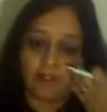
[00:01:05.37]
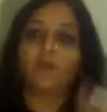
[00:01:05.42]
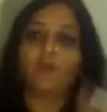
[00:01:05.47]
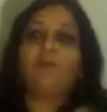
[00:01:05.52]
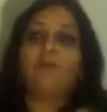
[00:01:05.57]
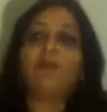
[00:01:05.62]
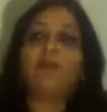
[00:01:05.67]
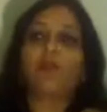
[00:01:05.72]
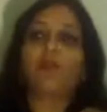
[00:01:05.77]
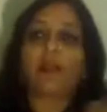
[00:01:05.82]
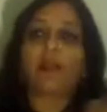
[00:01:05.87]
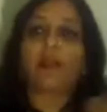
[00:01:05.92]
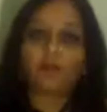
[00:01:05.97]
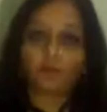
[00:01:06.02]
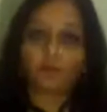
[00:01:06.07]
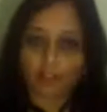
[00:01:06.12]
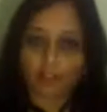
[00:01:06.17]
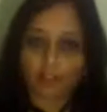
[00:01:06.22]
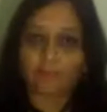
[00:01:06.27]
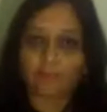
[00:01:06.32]
We've been
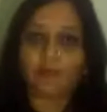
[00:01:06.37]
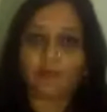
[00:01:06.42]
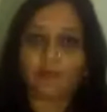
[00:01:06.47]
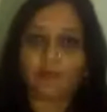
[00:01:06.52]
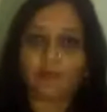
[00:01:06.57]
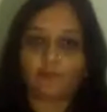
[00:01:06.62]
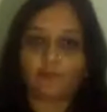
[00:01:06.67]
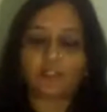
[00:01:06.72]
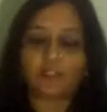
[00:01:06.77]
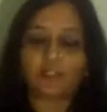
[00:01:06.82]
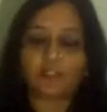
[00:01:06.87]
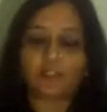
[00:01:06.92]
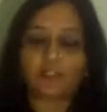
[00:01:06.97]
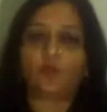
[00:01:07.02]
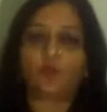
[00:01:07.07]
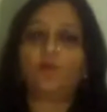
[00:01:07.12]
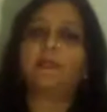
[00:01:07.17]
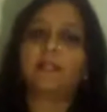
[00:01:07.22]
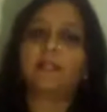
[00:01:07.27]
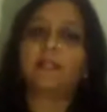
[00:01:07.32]
trying to demand for
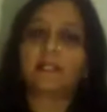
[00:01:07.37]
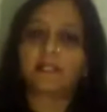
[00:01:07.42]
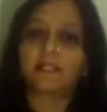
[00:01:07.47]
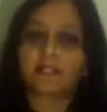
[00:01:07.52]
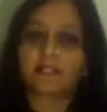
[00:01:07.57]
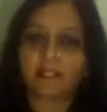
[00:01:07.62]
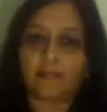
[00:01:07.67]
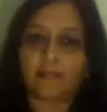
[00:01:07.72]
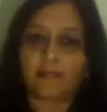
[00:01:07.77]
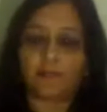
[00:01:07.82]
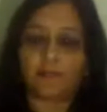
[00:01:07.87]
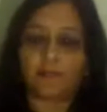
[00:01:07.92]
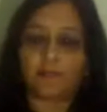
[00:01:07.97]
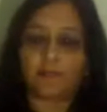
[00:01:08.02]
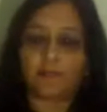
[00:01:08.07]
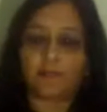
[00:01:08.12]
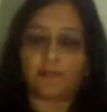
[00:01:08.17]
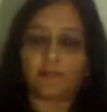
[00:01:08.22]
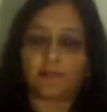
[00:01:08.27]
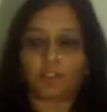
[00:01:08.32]
statehood, but that's a separate
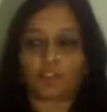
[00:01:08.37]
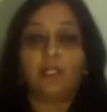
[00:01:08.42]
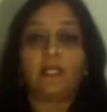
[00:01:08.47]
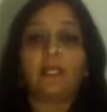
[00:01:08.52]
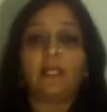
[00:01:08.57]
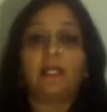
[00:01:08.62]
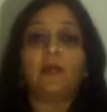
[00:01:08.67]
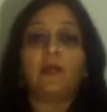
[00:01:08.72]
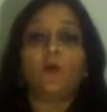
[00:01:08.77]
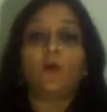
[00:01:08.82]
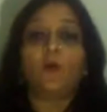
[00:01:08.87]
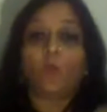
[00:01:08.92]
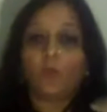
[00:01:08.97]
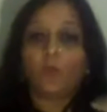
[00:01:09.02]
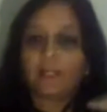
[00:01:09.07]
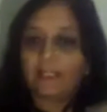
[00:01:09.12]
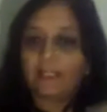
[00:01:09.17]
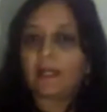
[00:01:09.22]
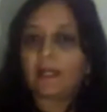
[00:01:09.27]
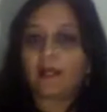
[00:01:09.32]
issue.
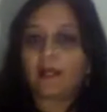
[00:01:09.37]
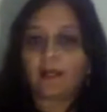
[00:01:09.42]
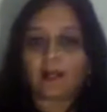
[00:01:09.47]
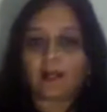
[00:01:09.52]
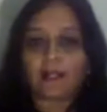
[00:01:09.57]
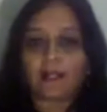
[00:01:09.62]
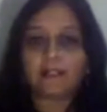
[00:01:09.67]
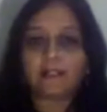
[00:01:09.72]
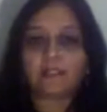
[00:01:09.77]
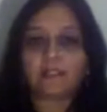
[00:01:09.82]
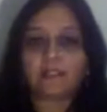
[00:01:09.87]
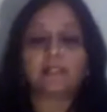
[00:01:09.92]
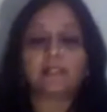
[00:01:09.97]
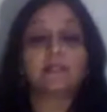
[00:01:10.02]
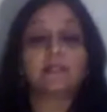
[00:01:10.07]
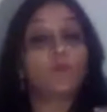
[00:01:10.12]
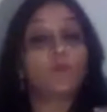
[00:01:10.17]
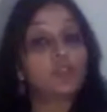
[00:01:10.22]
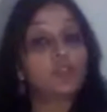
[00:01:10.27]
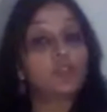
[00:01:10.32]
Within our
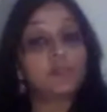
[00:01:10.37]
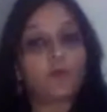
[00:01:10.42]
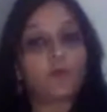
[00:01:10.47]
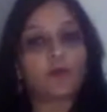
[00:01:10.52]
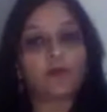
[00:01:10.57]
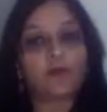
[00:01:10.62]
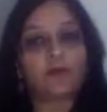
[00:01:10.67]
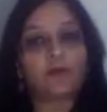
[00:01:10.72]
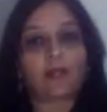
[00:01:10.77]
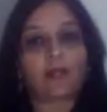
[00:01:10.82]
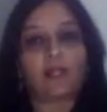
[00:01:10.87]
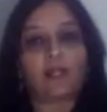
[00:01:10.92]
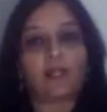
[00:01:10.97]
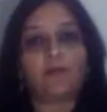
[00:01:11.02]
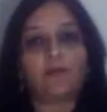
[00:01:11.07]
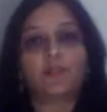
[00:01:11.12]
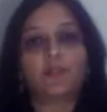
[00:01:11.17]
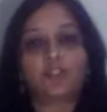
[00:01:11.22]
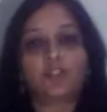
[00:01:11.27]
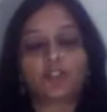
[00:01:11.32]
rights is the most important
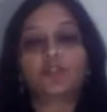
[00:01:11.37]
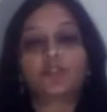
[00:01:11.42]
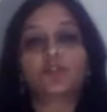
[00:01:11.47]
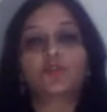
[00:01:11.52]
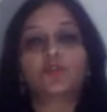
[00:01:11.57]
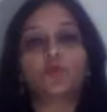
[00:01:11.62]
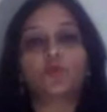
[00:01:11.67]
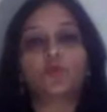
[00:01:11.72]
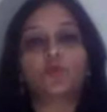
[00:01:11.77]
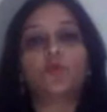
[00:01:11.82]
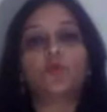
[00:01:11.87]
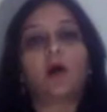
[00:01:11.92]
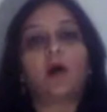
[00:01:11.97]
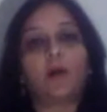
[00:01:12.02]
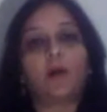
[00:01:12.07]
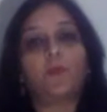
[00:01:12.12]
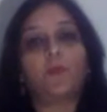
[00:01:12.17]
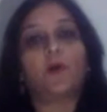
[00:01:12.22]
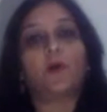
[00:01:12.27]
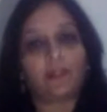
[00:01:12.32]
right, which is to
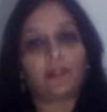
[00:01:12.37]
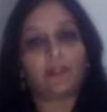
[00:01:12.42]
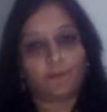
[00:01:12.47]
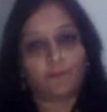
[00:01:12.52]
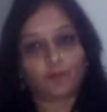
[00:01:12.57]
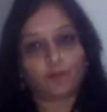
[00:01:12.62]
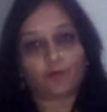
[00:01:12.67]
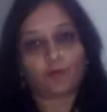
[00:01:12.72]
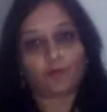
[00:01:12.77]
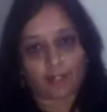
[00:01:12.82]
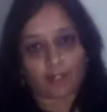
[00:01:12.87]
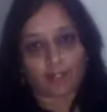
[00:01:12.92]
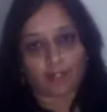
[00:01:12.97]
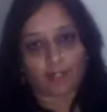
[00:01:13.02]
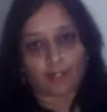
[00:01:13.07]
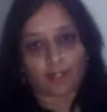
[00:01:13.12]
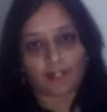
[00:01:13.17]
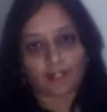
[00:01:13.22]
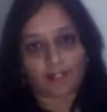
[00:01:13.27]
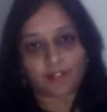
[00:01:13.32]
appoint
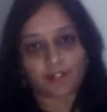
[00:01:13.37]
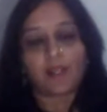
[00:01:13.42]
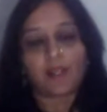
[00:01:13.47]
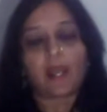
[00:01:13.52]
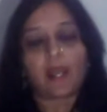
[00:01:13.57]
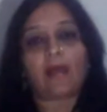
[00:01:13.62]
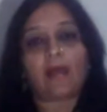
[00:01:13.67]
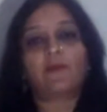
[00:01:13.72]
bureaucrats.